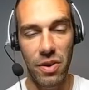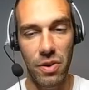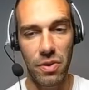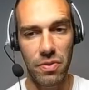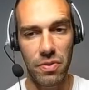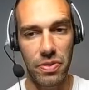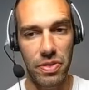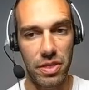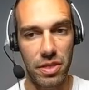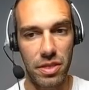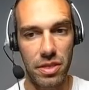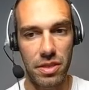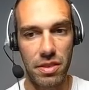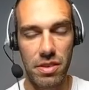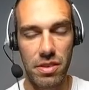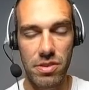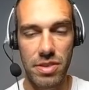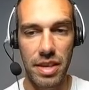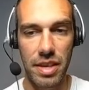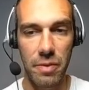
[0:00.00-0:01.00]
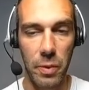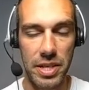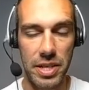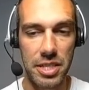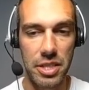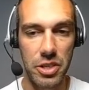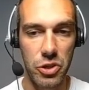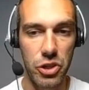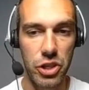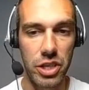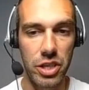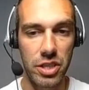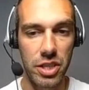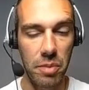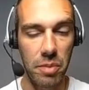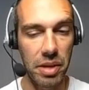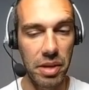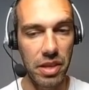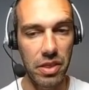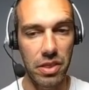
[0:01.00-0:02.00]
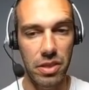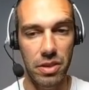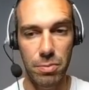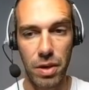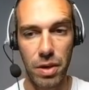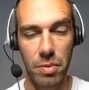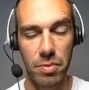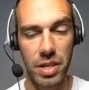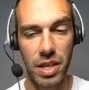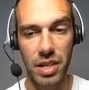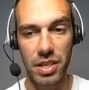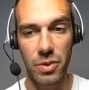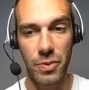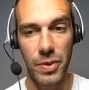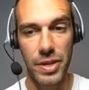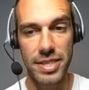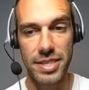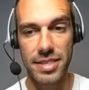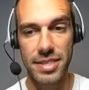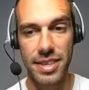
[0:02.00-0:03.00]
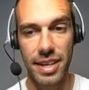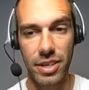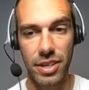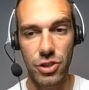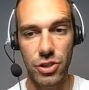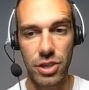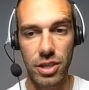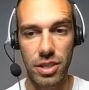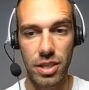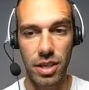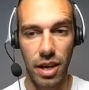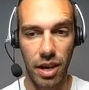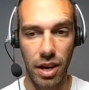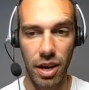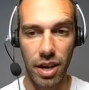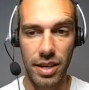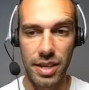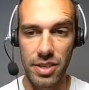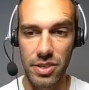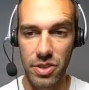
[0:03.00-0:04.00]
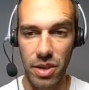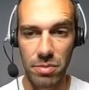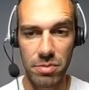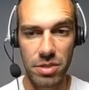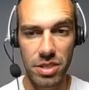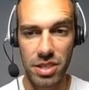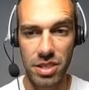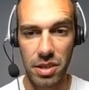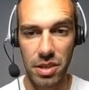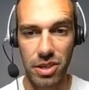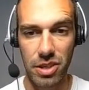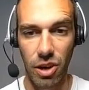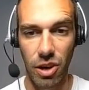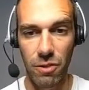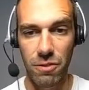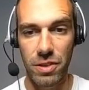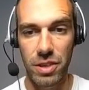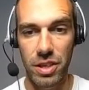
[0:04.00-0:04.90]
and now, since they wasted a shield, I'm like, they're probably not going to waste the second shield on Cottony, so I'm just going to